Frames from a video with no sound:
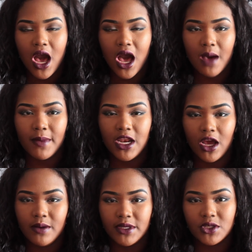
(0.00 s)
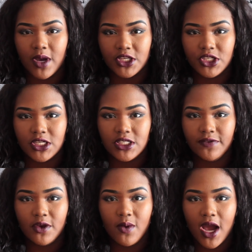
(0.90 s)
um, anonymous questions
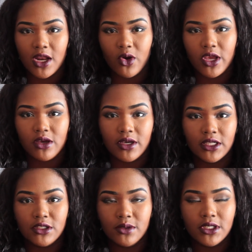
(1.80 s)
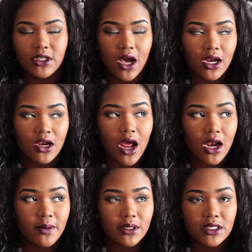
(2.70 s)
if you want, or you can do it
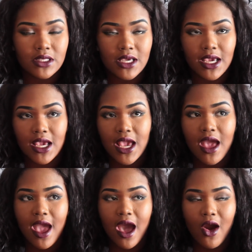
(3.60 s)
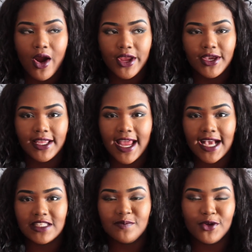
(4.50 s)
non-anonymously, or you can
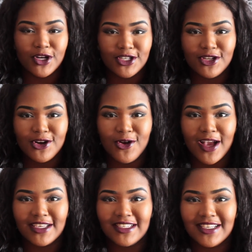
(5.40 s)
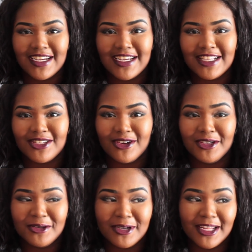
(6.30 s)
ask personal questions, or
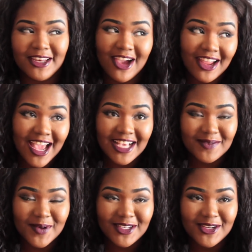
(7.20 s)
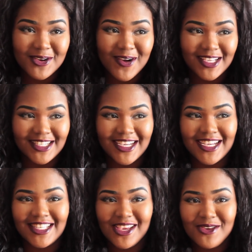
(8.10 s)
you can not ask personal
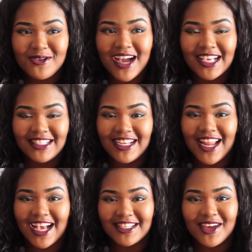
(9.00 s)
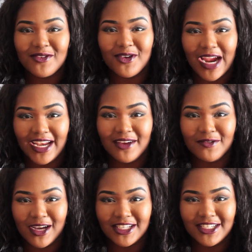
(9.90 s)
questions, and you guys did ask a variety
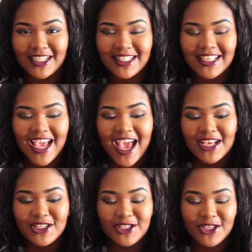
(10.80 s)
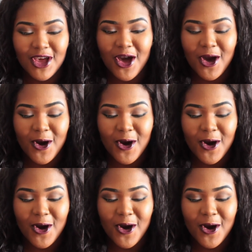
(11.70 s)
of questions. So